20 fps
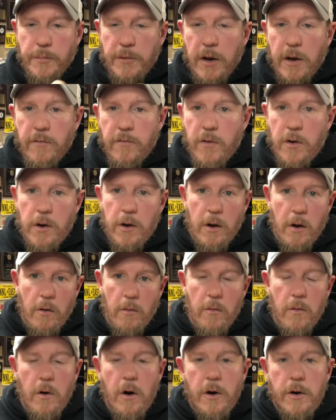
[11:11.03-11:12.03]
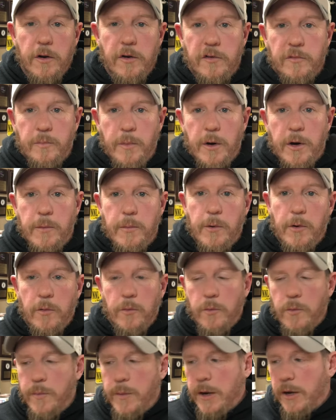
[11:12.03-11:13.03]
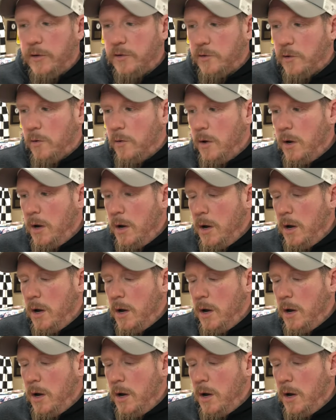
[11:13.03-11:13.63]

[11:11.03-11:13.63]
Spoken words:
video on his Buddy Build with me. So